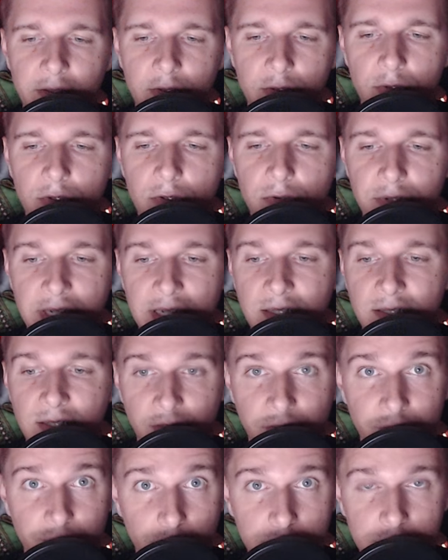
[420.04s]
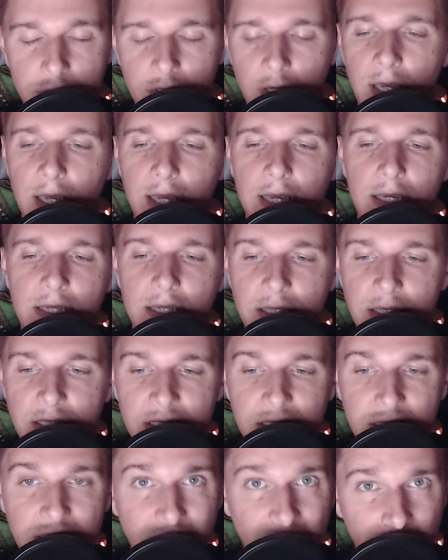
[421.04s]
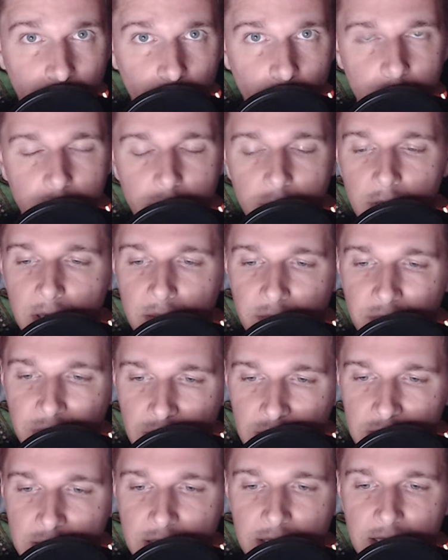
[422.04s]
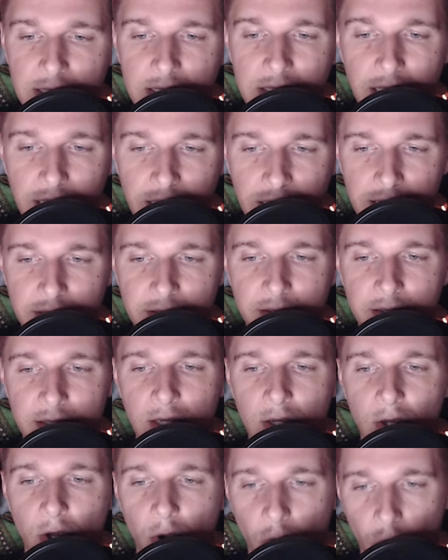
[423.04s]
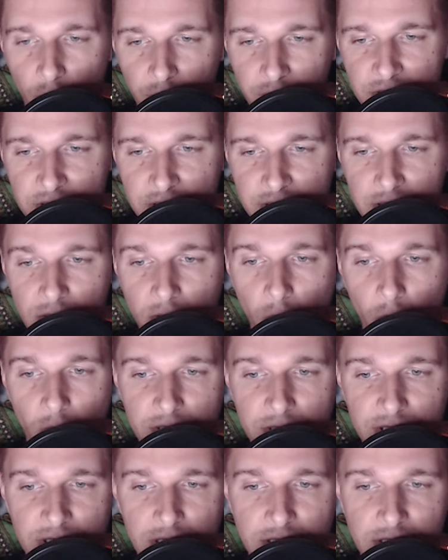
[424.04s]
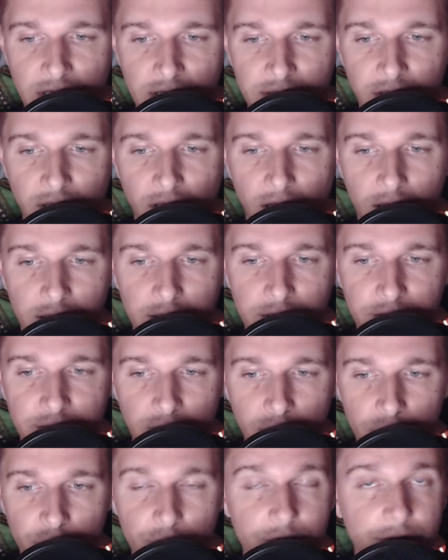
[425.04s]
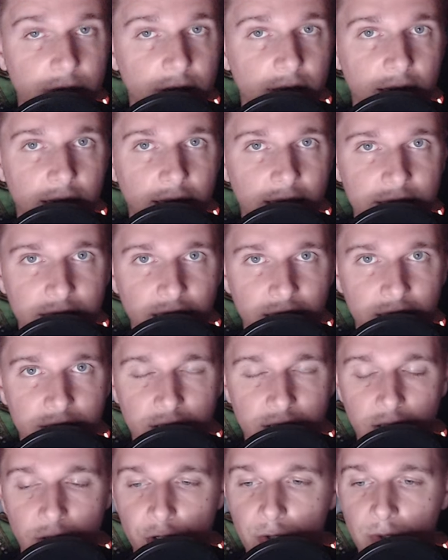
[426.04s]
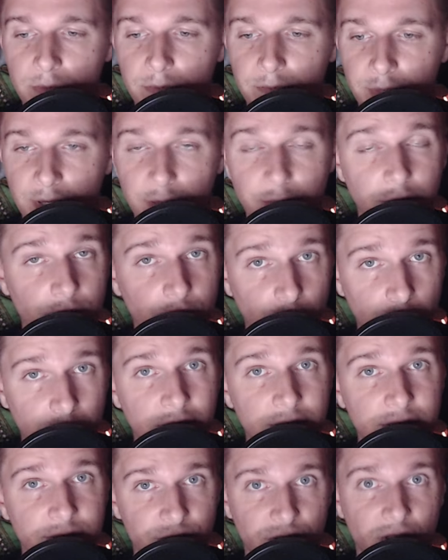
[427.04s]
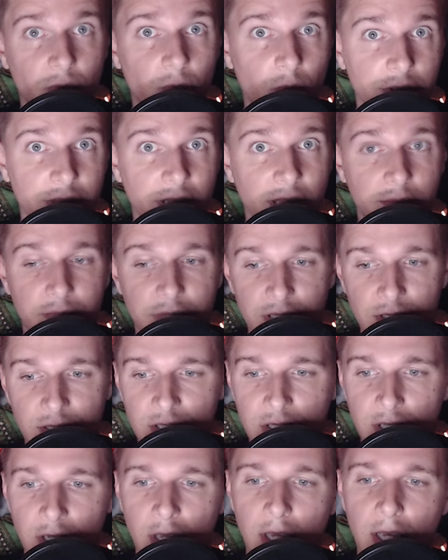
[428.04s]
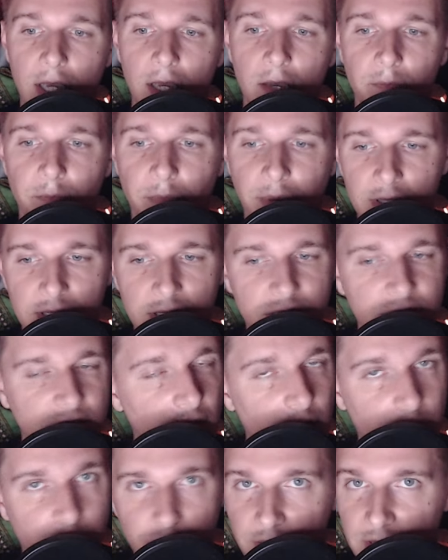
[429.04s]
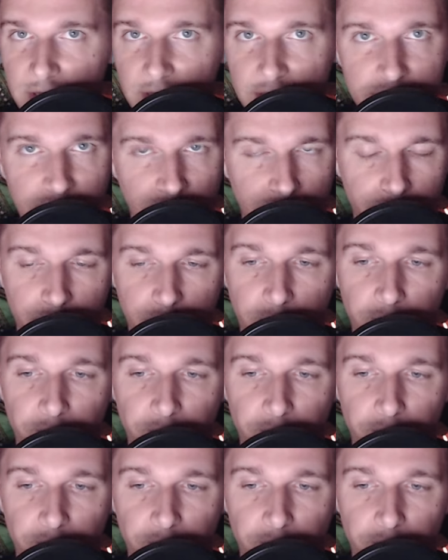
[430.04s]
to create a thought is now not an eight Obviously, no one says that they are intellectual, they are anti intellectual. People don't understand what that means. But it's not a brain dead type.